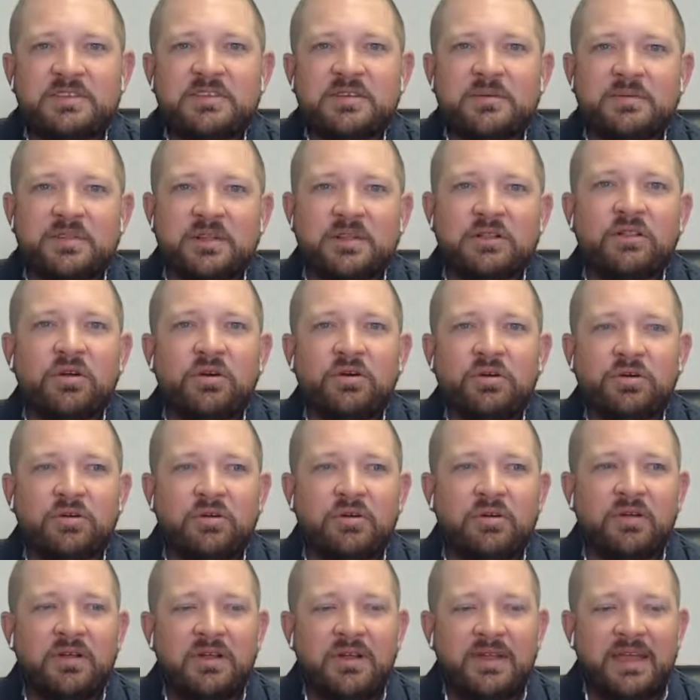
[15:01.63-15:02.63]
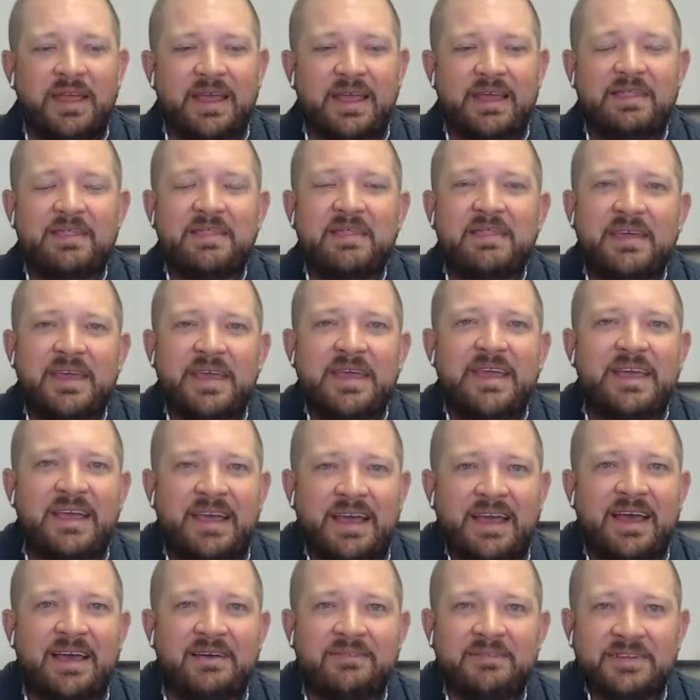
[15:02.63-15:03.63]
something local, and they
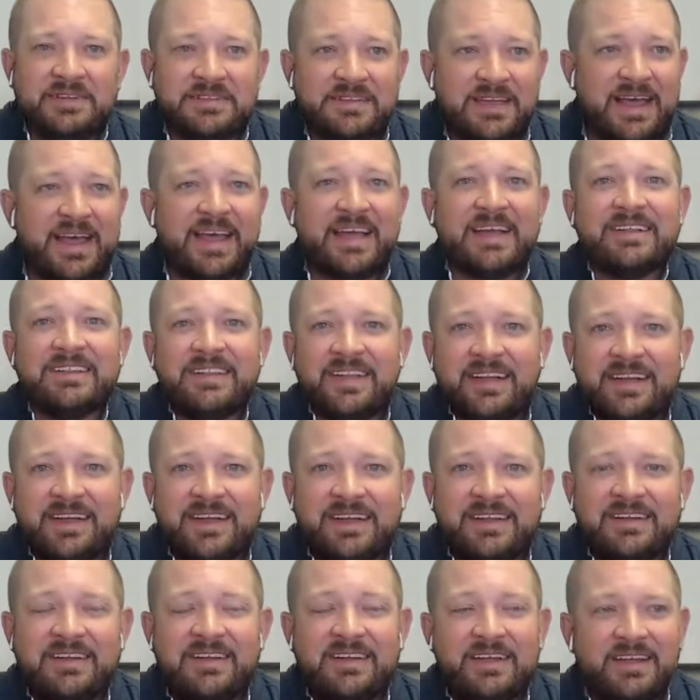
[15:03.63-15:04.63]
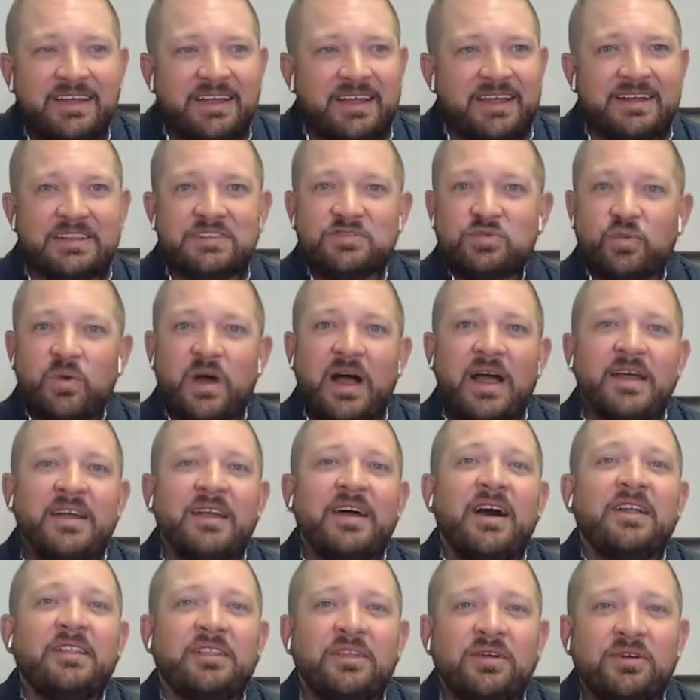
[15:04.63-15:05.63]
have a tagline, and it's "Why
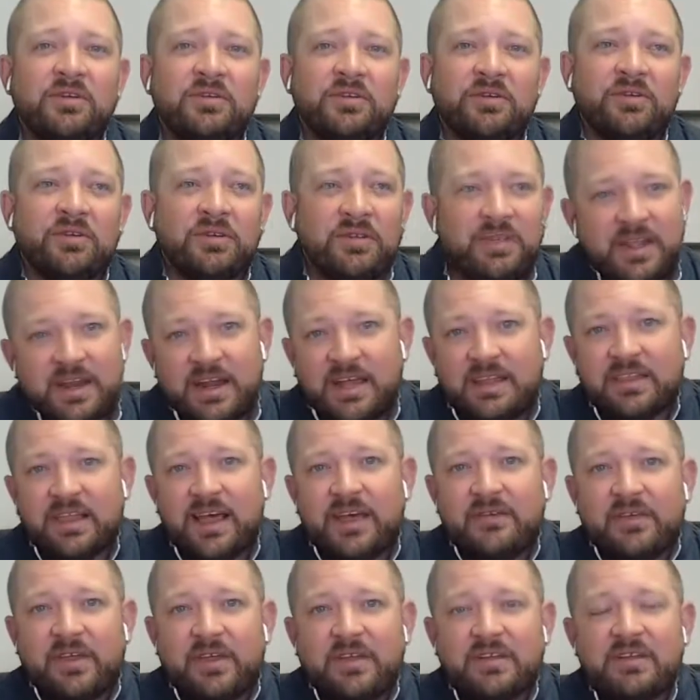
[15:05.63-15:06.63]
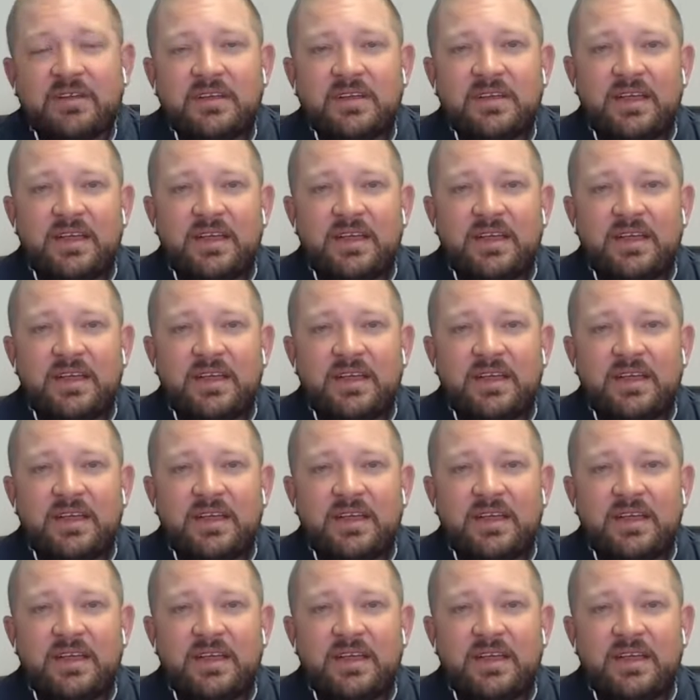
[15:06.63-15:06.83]
not local?" And I love it.